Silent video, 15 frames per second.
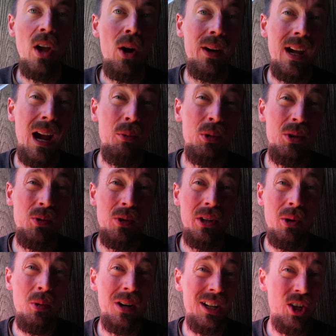Okay, I wouldn't
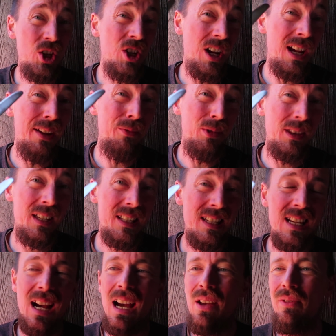really want to shave with
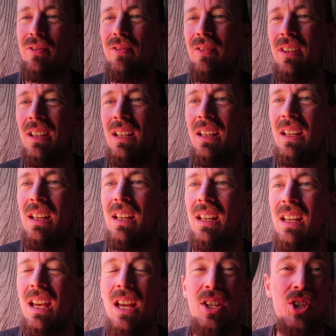this knife.
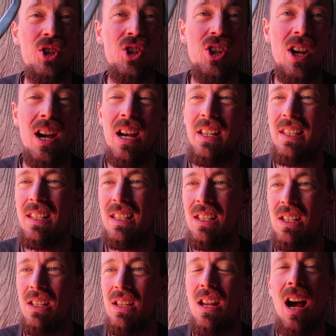It's just
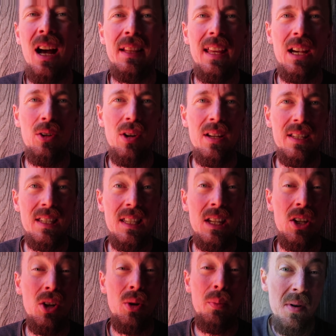not that great
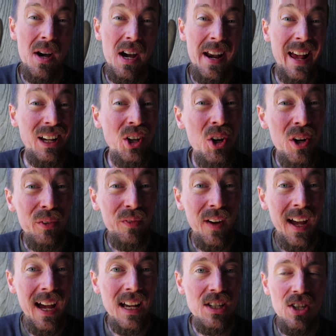steel, but I could if
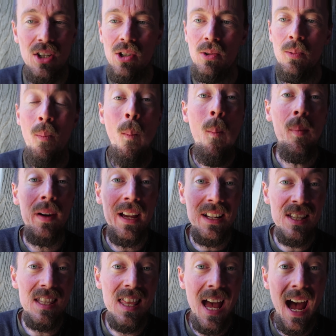I had to.
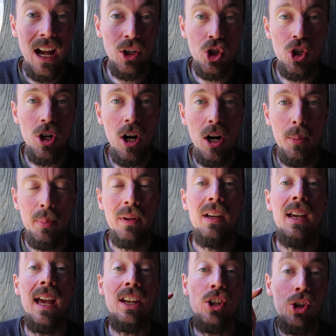It's that sharp,
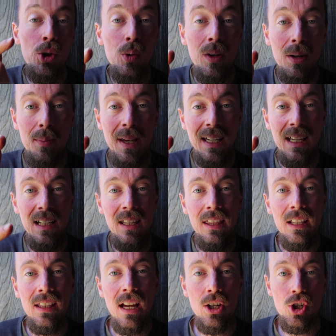and you can make
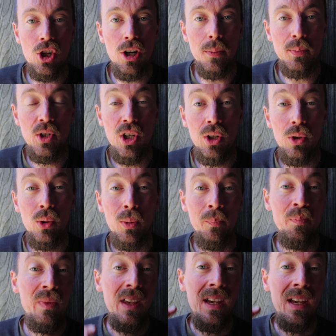anything that sharp too.